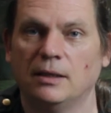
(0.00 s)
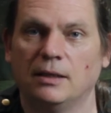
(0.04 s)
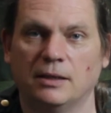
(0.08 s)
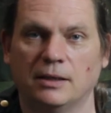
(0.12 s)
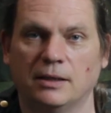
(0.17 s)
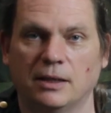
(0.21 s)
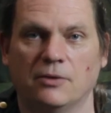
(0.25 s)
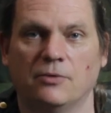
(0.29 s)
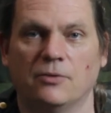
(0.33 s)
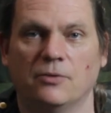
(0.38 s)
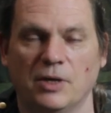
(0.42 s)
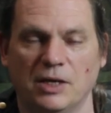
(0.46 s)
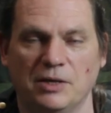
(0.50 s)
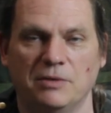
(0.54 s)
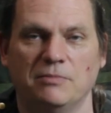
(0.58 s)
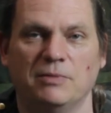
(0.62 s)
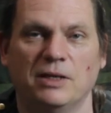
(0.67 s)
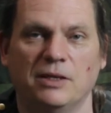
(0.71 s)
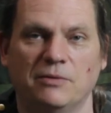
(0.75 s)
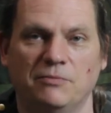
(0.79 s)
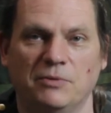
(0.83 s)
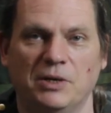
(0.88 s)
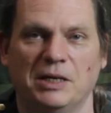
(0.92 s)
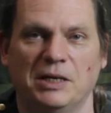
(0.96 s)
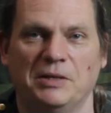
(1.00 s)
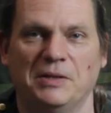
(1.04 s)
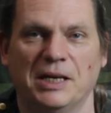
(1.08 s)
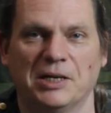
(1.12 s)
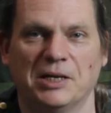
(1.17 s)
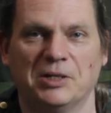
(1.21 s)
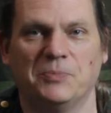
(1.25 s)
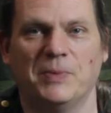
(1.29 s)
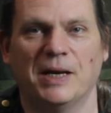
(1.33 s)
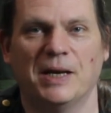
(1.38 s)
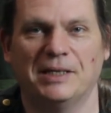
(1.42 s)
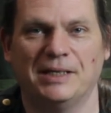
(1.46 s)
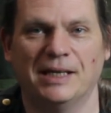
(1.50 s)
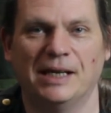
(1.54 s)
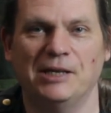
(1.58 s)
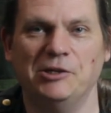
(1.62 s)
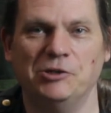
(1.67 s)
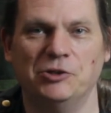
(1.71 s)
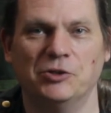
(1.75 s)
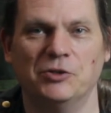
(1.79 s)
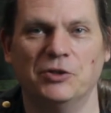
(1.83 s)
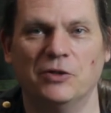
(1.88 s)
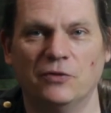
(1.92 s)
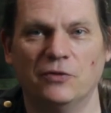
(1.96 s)
you know, in the
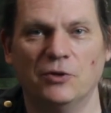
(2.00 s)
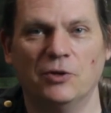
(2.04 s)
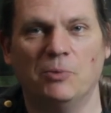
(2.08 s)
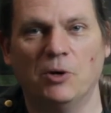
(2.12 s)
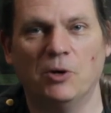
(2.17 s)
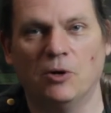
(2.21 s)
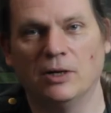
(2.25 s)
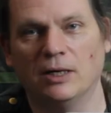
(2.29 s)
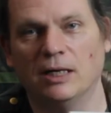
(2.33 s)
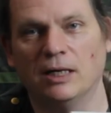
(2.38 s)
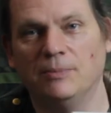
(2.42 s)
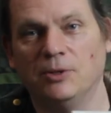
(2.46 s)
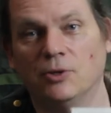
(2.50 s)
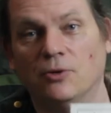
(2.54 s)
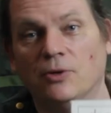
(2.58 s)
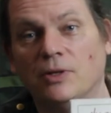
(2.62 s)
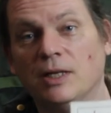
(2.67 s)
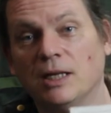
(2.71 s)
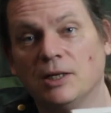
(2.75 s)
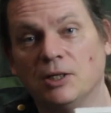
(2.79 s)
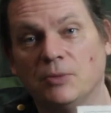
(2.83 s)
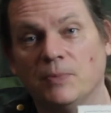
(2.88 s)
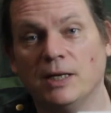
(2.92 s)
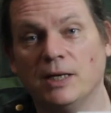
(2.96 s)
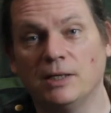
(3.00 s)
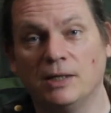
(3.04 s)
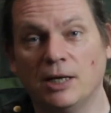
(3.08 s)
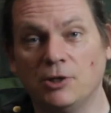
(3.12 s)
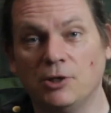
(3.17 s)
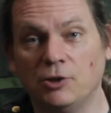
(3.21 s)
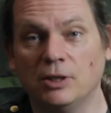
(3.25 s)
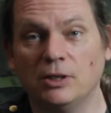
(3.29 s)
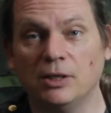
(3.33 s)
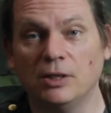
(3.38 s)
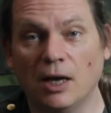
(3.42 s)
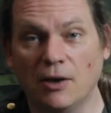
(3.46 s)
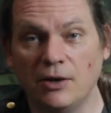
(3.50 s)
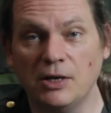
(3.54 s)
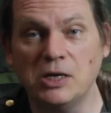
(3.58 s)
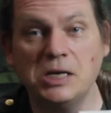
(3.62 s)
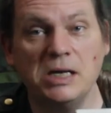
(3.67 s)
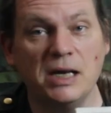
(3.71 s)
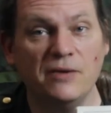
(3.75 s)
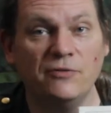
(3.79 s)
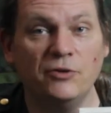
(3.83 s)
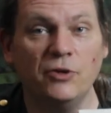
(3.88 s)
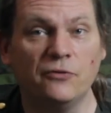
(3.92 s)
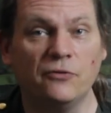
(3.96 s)
expectation of an apocalypse or the expectation of going
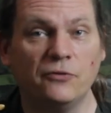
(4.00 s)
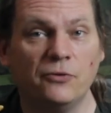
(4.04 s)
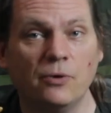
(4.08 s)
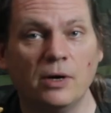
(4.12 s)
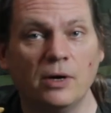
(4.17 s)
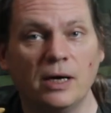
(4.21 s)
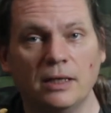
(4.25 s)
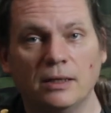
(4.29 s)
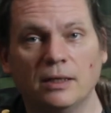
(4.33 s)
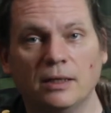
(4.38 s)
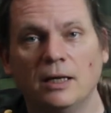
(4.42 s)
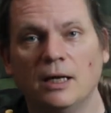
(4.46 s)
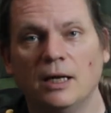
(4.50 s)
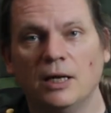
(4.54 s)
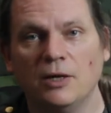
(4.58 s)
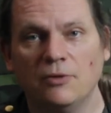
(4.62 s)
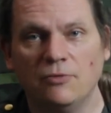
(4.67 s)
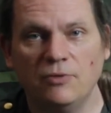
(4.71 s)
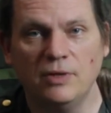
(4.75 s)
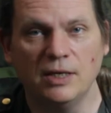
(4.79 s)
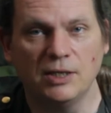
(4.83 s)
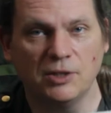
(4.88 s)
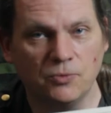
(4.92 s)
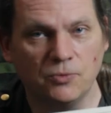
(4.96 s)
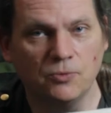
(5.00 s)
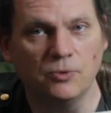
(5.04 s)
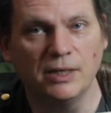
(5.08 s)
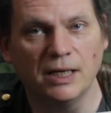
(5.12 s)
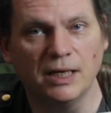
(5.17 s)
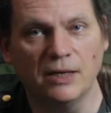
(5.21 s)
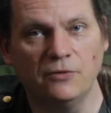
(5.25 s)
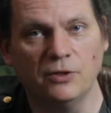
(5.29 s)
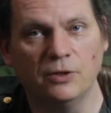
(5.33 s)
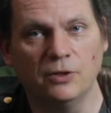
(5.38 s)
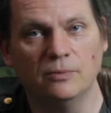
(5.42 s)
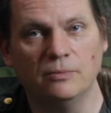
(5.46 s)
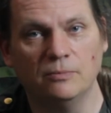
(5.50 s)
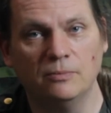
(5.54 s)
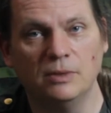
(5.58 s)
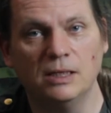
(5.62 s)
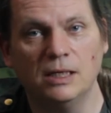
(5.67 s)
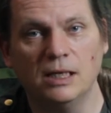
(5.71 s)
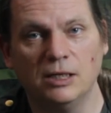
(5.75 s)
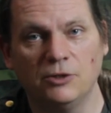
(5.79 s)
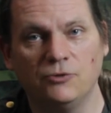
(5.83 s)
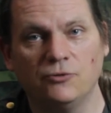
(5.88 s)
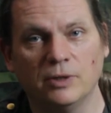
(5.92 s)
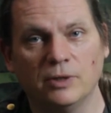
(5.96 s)
and living off-grid, this will give you
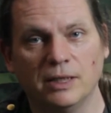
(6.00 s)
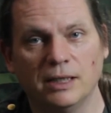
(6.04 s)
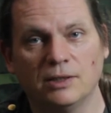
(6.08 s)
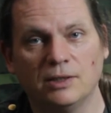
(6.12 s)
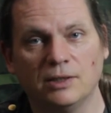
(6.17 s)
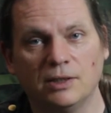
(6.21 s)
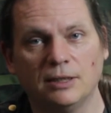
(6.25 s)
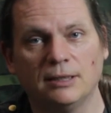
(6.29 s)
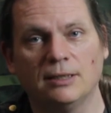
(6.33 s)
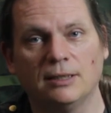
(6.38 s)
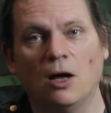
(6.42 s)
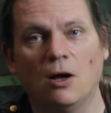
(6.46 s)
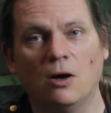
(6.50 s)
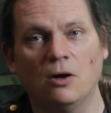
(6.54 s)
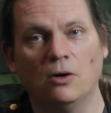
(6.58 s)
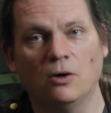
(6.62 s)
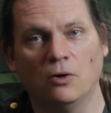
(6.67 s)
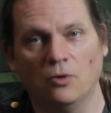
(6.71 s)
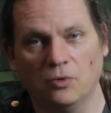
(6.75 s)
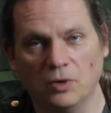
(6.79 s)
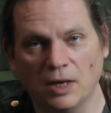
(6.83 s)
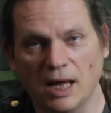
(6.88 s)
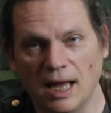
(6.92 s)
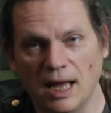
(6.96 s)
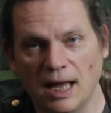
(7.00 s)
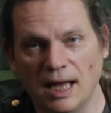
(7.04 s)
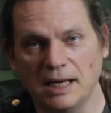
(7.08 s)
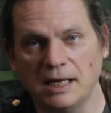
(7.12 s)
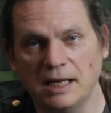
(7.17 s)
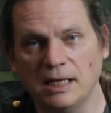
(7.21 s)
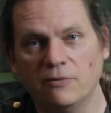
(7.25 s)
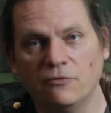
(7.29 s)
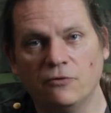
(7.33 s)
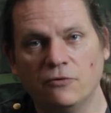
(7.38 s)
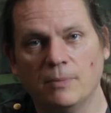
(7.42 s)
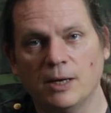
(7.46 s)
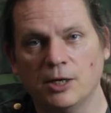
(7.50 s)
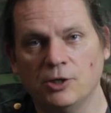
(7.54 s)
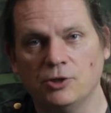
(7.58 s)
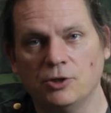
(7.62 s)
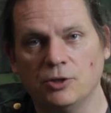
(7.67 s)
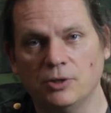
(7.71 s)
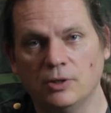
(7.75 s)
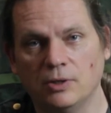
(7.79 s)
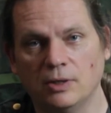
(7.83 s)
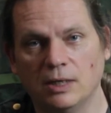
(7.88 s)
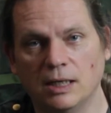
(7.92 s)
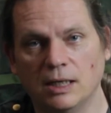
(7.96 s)
literally a start on any
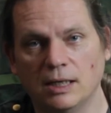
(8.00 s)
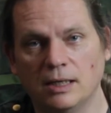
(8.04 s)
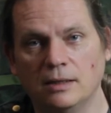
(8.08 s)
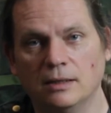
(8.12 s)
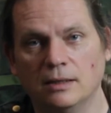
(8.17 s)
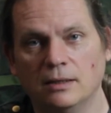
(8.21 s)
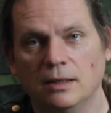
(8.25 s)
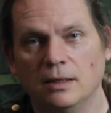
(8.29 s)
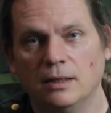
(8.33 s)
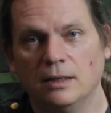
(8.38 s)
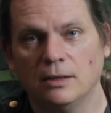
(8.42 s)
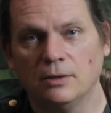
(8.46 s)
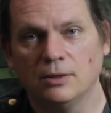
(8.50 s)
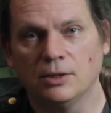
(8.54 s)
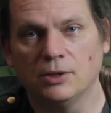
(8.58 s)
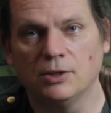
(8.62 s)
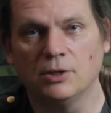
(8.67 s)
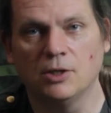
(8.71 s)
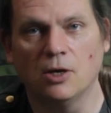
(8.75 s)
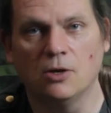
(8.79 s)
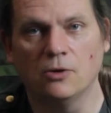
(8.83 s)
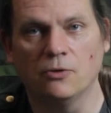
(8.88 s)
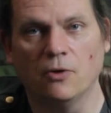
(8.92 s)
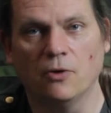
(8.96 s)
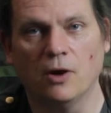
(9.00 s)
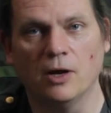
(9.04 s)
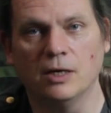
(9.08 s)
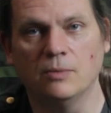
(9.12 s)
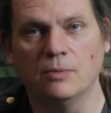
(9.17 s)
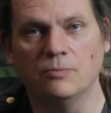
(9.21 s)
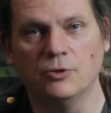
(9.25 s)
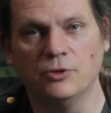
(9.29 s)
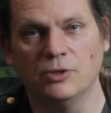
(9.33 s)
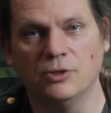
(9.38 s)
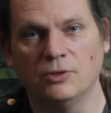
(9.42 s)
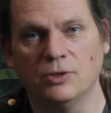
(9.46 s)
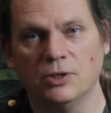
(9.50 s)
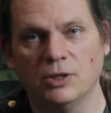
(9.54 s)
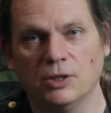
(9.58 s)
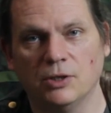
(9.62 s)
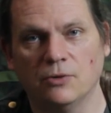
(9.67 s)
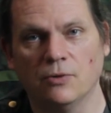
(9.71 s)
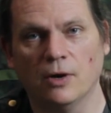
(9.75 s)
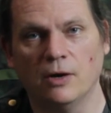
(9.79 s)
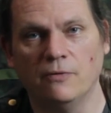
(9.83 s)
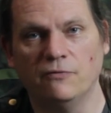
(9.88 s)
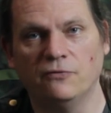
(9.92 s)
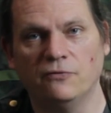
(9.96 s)
information you need to start growing and producing
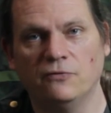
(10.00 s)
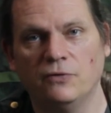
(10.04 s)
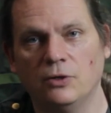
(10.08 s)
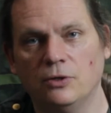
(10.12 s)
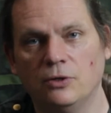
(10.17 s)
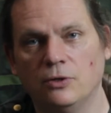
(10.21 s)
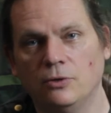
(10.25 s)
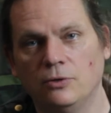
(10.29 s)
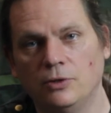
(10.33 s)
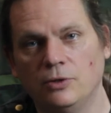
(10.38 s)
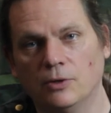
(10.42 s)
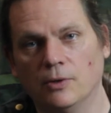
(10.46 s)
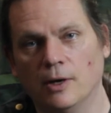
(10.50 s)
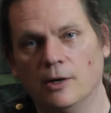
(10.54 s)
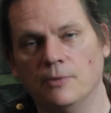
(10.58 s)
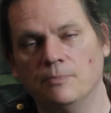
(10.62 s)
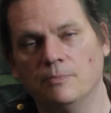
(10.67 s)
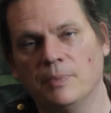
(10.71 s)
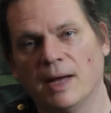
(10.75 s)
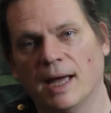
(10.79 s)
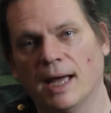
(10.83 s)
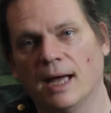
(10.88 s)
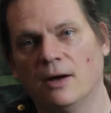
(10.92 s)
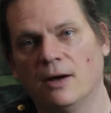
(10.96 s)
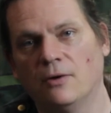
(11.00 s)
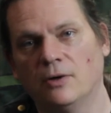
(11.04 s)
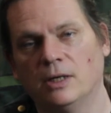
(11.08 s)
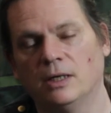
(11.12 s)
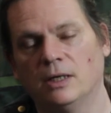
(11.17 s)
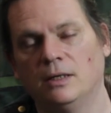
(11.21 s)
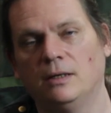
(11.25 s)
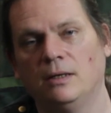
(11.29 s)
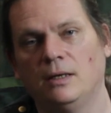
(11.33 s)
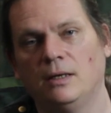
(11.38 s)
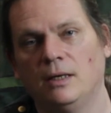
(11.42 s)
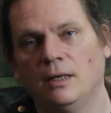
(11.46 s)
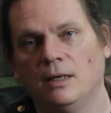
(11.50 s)
your own food, your own power,